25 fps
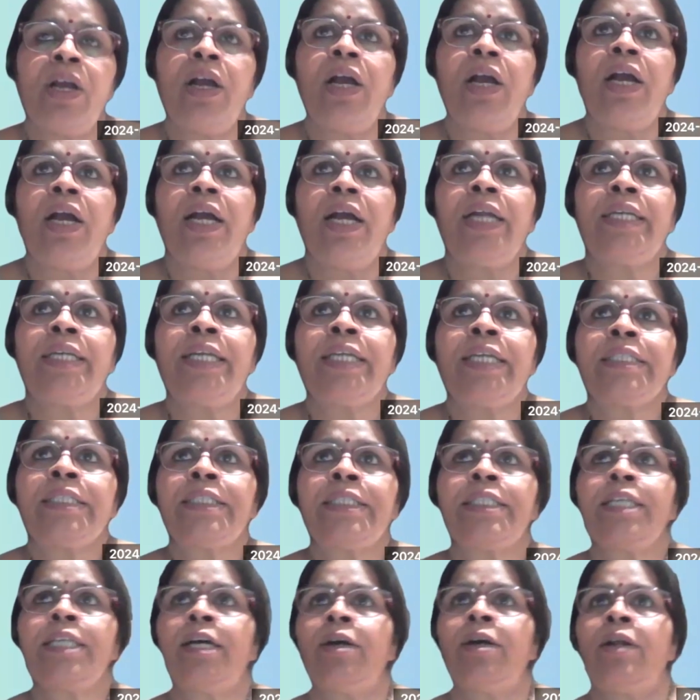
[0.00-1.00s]
it
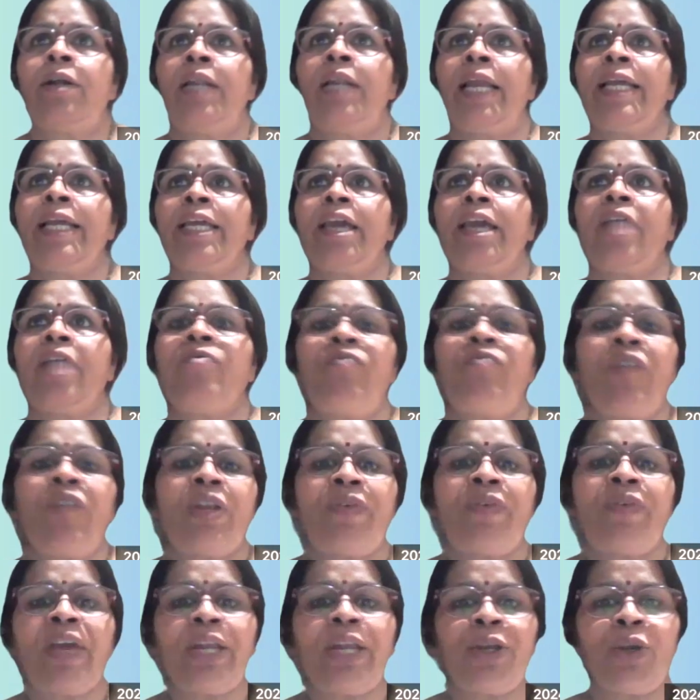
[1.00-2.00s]
is like
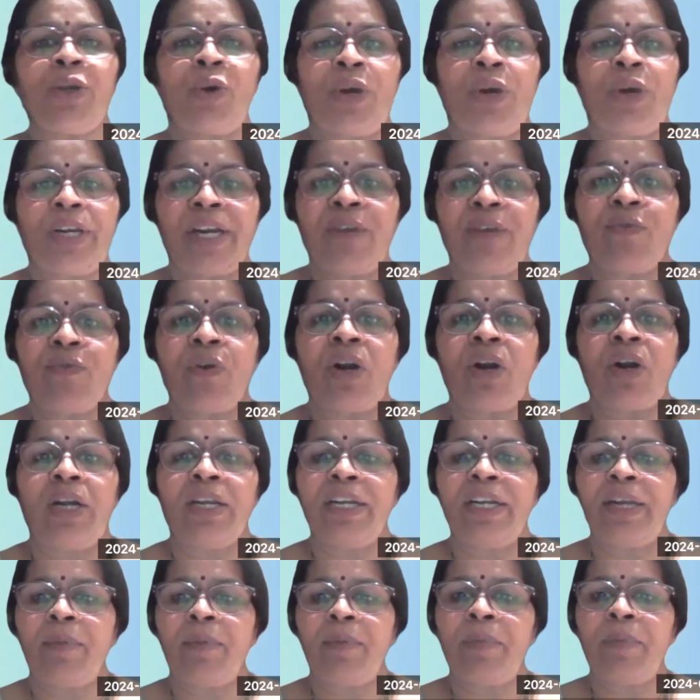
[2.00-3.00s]
everywhere you are involved,
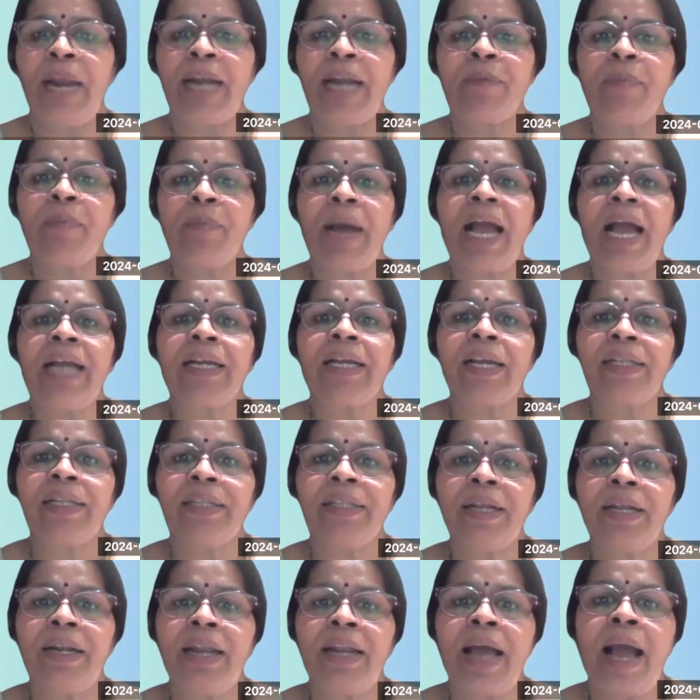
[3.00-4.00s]
in a blood bank, in
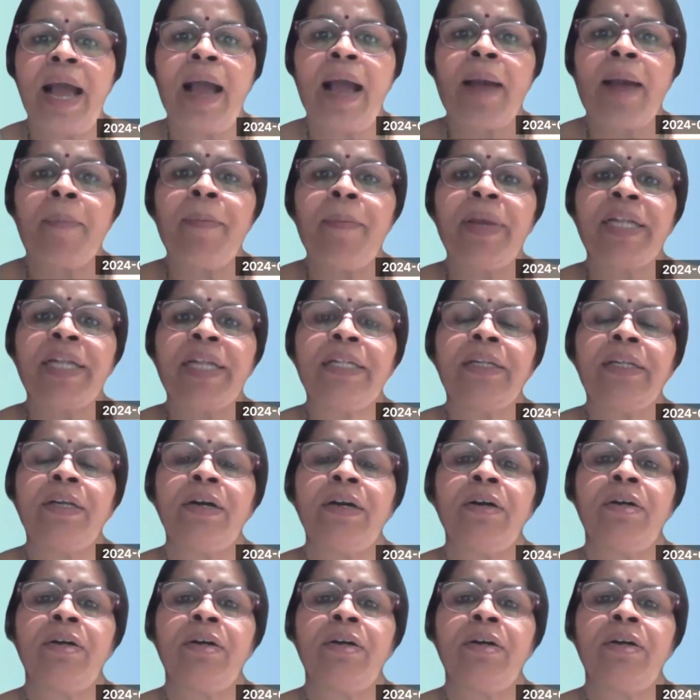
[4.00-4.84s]
the lab, in